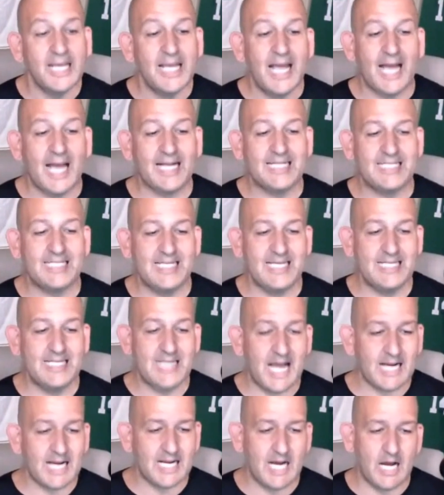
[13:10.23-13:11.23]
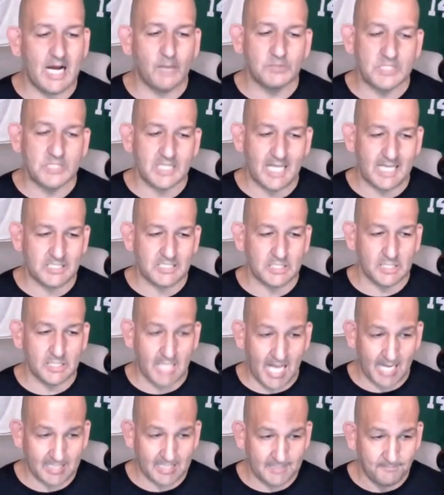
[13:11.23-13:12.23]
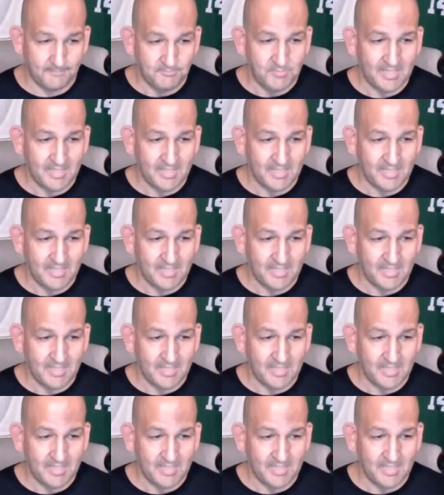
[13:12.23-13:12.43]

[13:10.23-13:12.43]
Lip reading: at Indeed.com/locked.